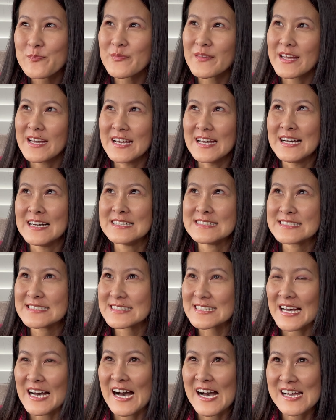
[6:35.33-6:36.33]

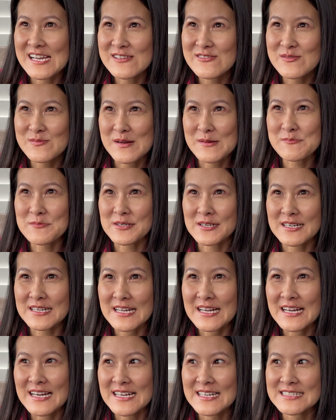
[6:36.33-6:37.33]
And I remember
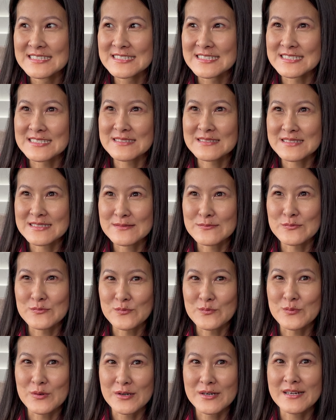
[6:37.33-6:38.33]
again, just
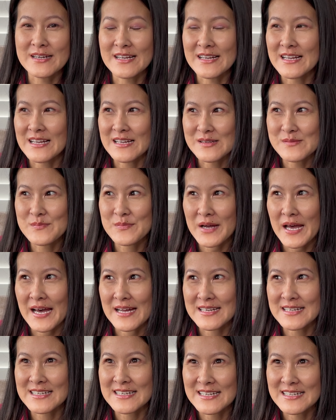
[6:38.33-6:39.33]
worrying and
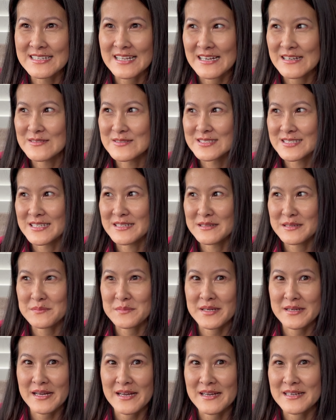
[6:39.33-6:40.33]
panicking that I was gonna get
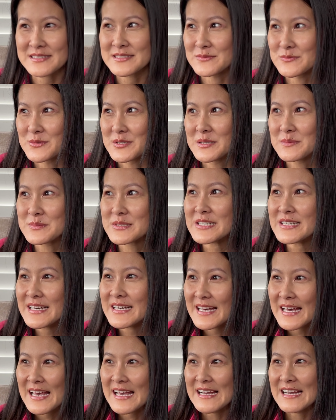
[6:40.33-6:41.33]
my ass whooped.
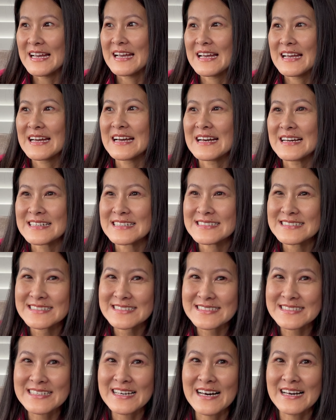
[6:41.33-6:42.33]
And
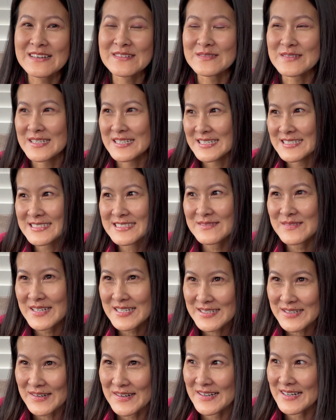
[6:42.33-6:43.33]
I went into my
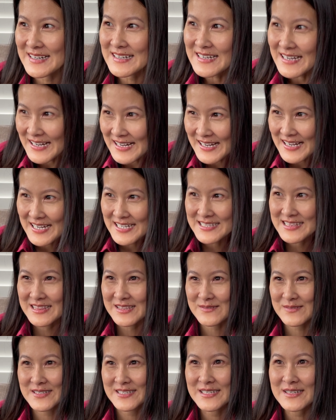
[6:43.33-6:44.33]
car at
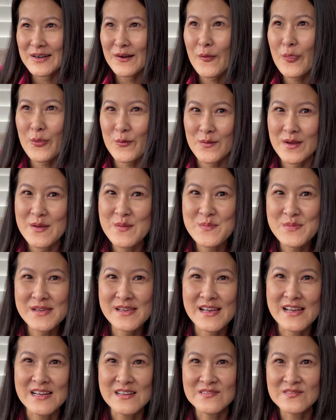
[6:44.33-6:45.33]
3:03
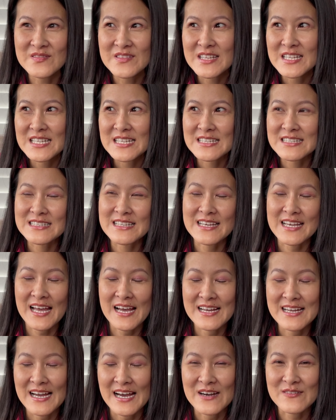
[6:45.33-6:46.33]
p.m. like
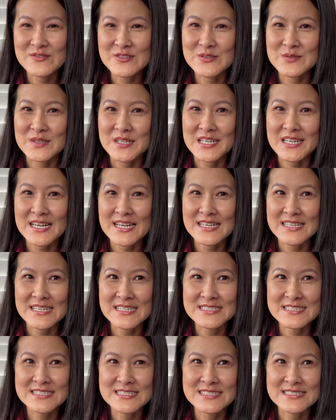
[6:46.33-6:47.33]
after work, and I
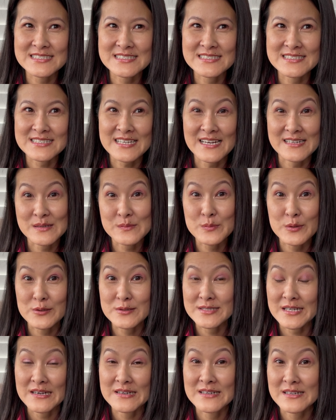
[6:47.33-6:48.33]
just kind of broke
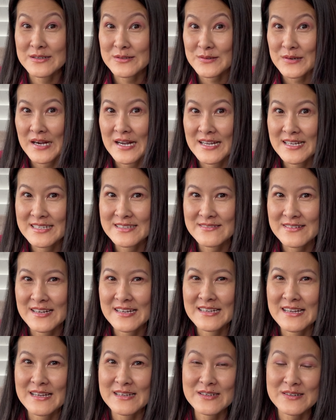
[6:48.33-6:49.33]
down and cried,
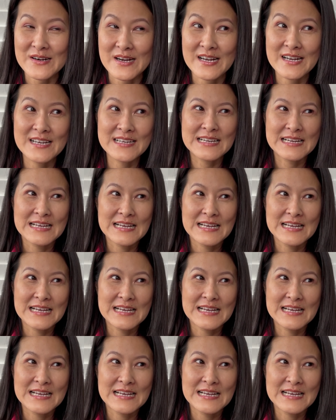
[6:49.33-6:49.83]
right? I cried.